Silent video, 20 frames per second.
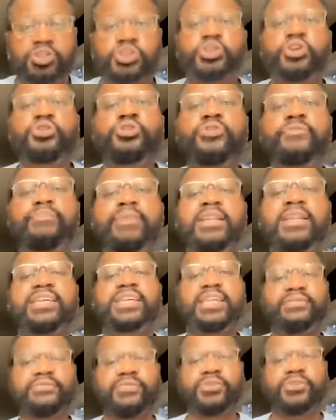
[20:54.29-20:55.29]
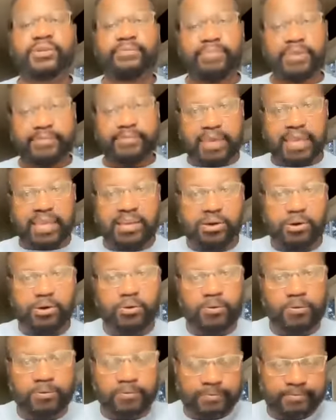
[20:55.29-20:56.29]
do you believe you can be made
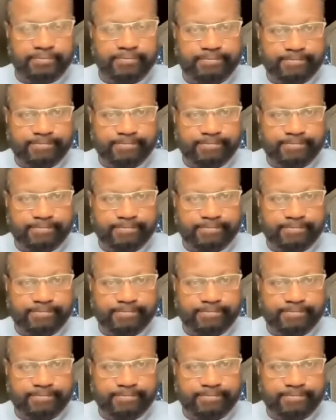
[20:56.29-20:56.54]
whole?